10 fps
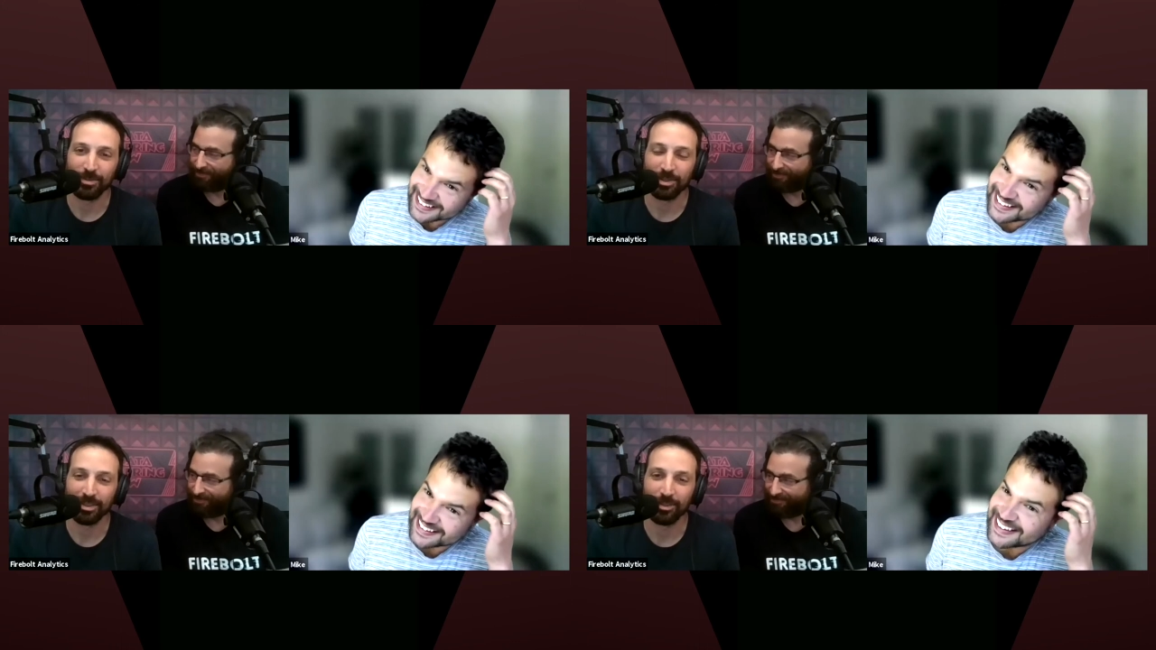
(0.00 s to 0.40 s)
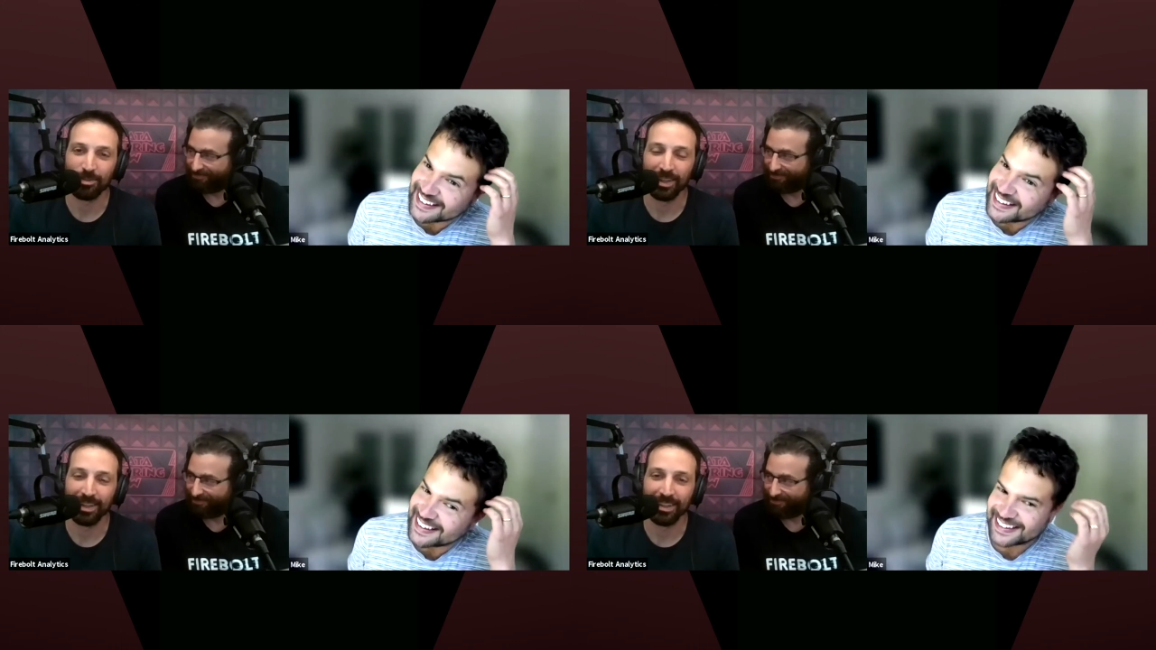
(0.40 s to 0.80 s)
Speaker 1: comes
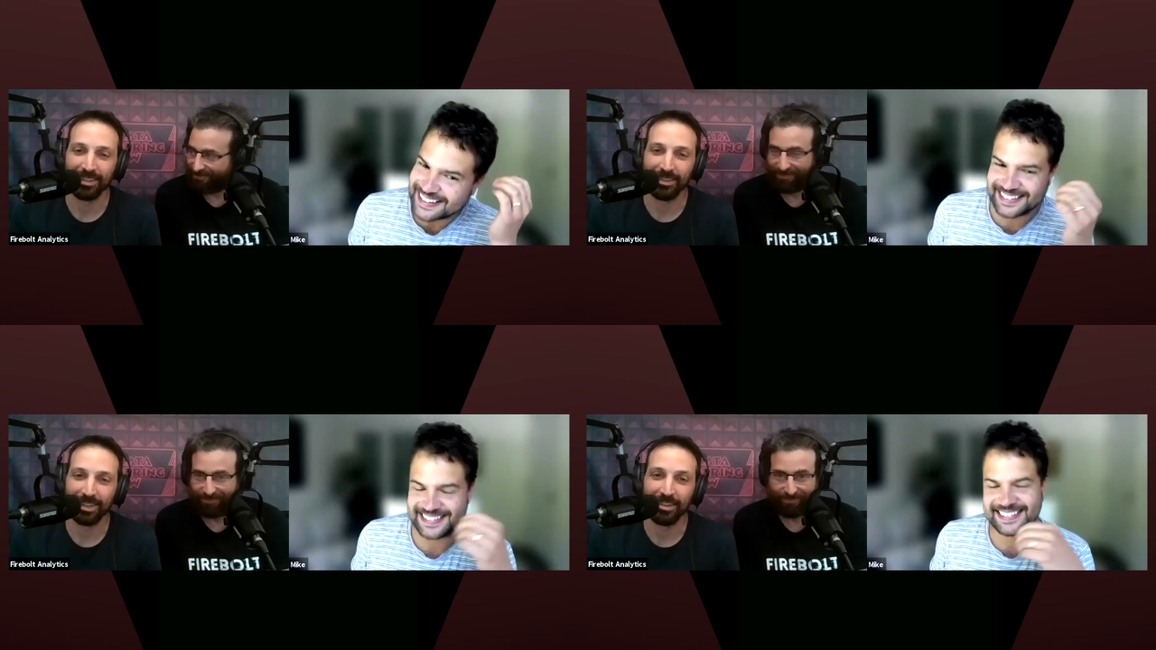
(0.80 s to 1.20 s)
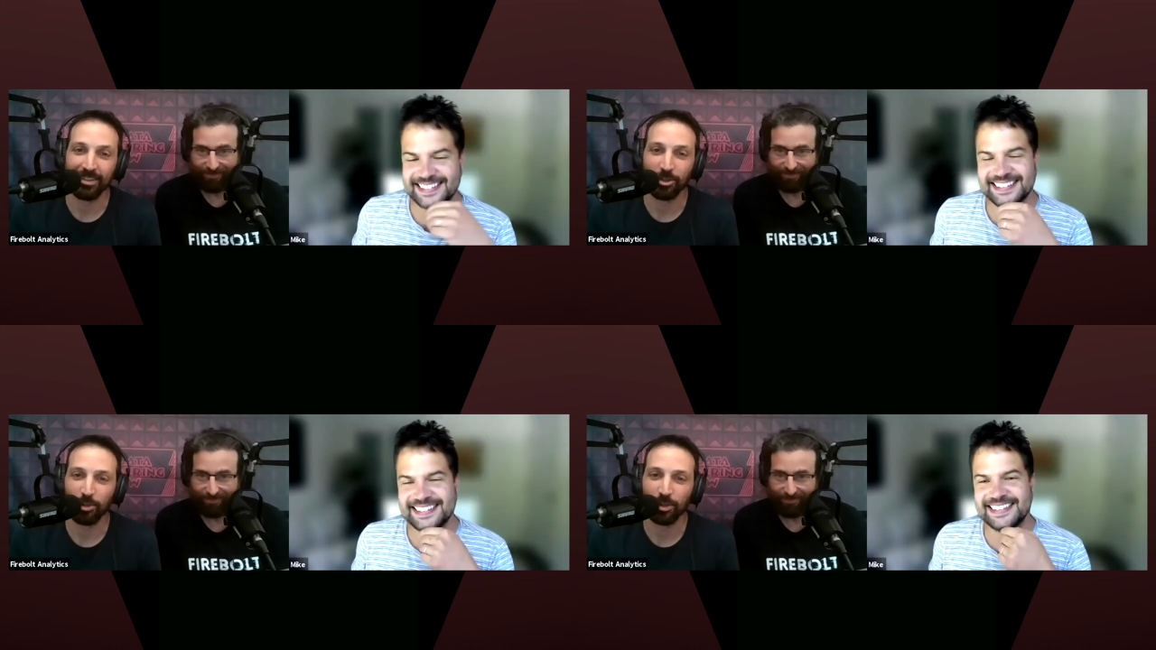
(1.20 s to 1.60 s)
complaining, why didn't
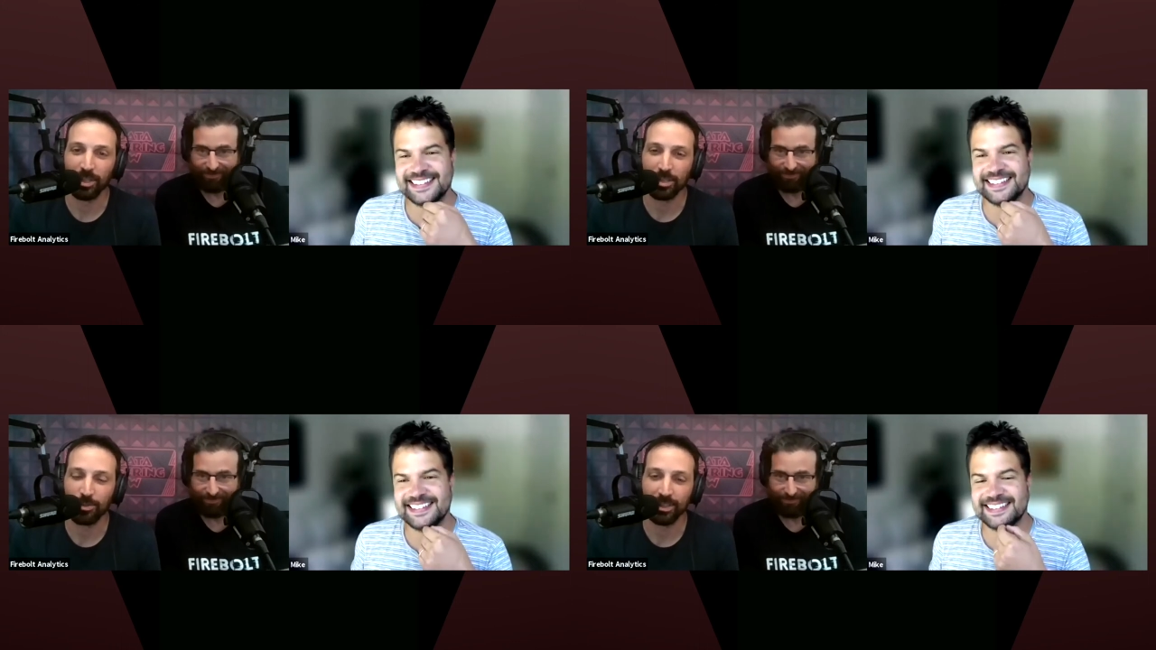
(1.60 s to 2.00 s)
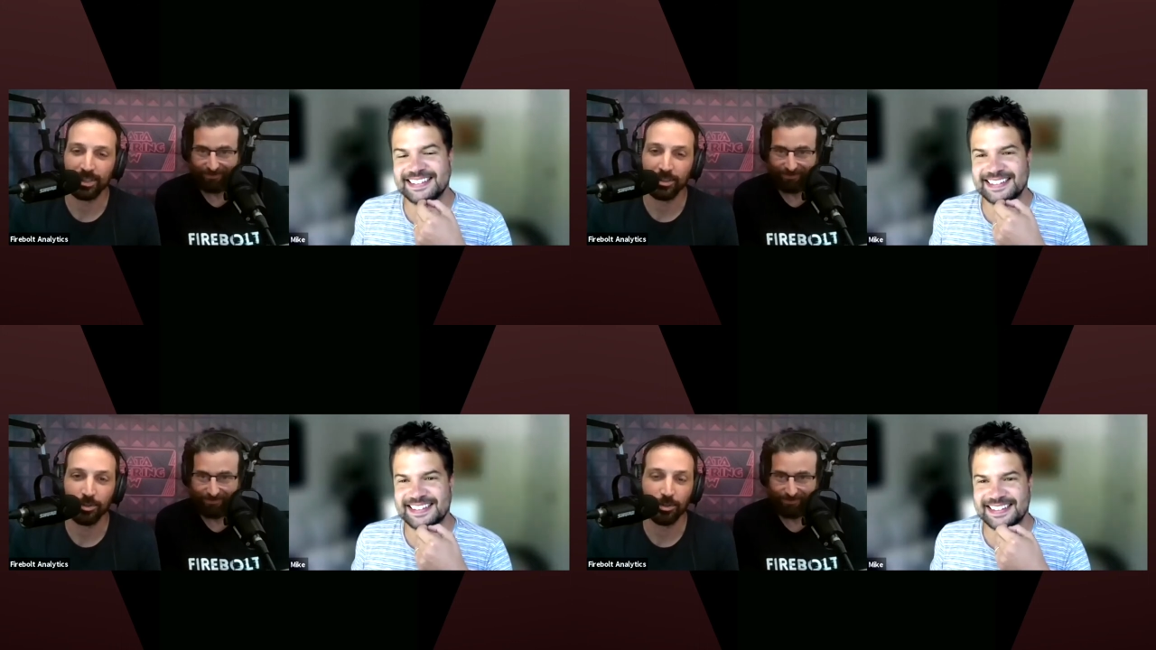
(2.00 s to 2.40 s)
you do this? Why
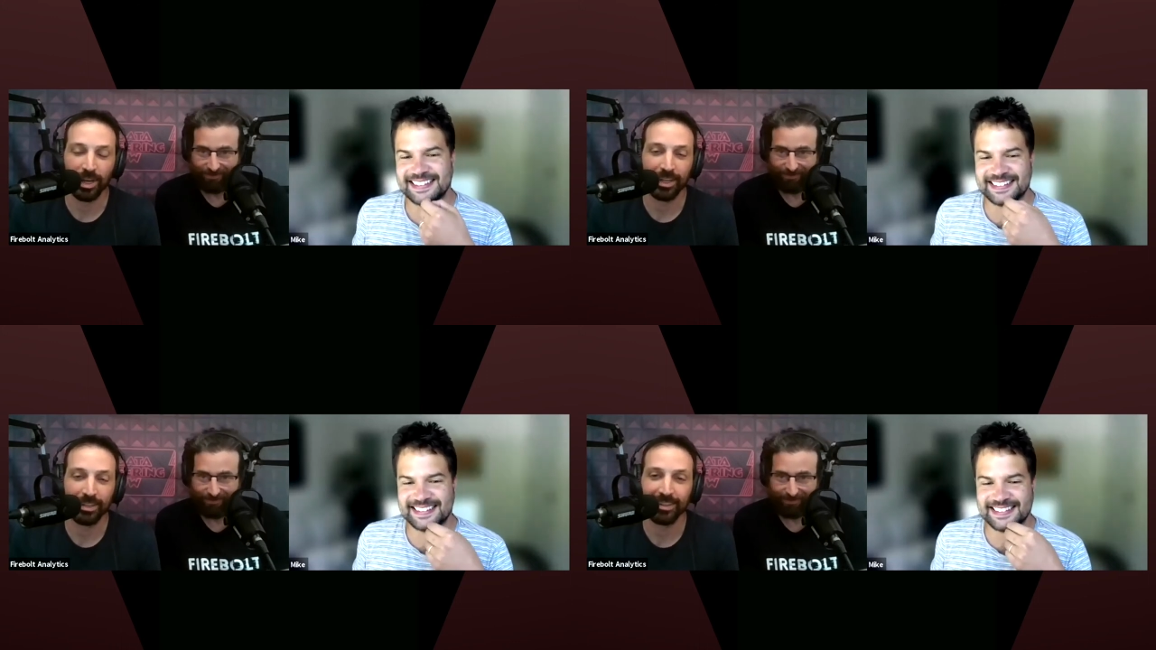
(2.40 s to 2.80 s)
didn't you do that?